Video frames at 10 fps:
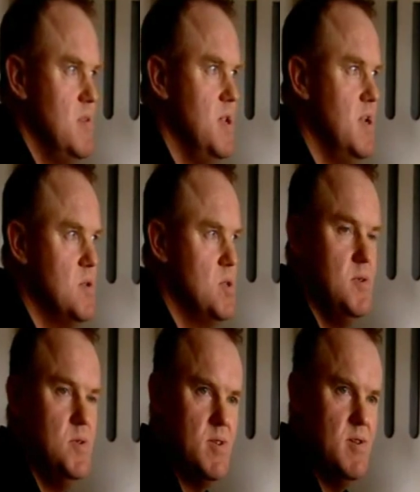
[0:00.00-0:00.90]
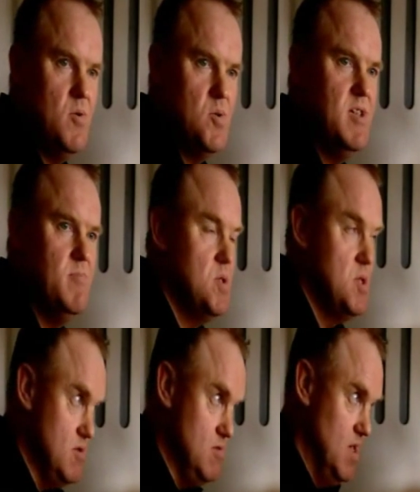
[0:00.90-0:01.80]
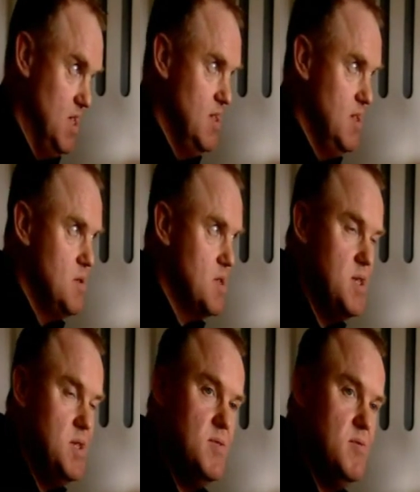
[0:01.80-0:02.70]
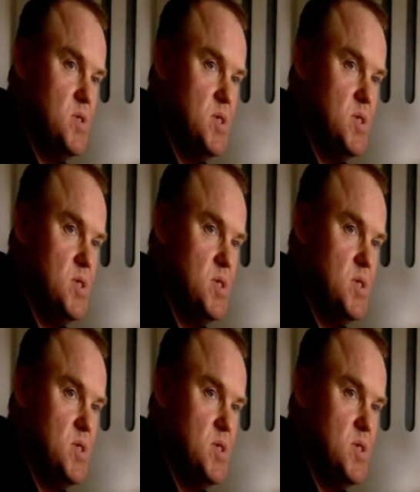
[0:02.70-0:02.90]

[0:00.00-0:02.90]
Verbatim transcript: and the dancers are not able to, to get into the